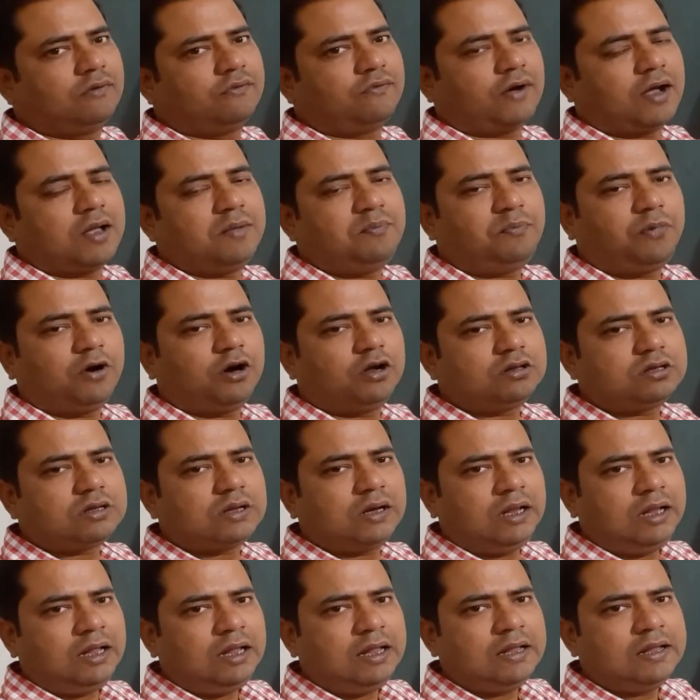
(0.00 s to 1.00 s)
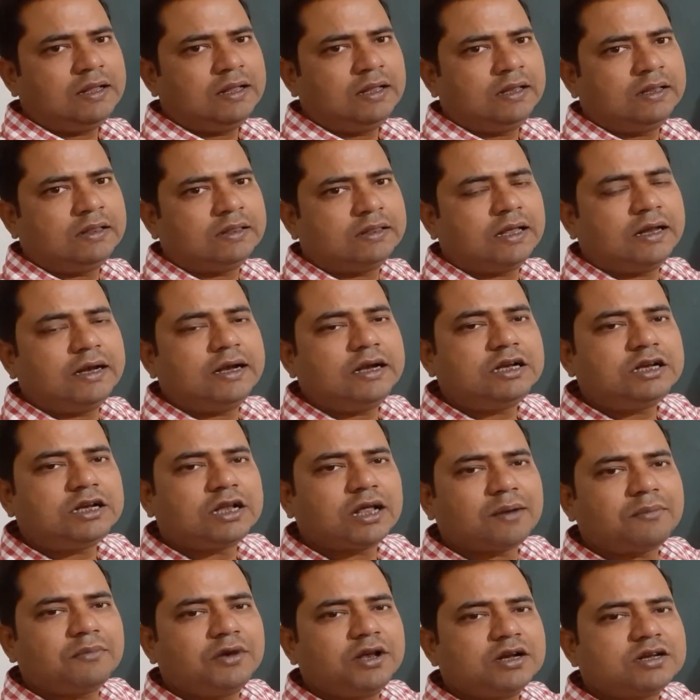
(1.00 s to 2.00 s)
5 power 3, then it
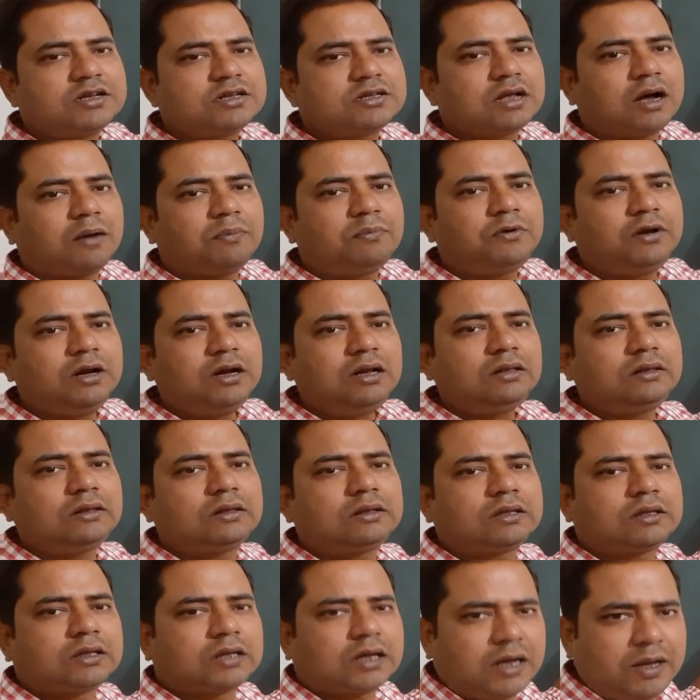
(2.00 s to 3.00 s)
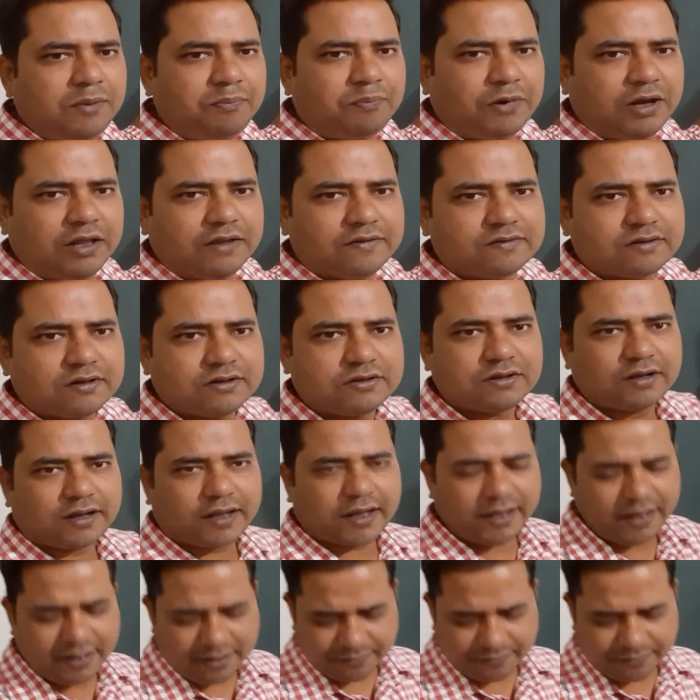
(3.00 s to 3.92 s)
terminates after 3 places. Okay.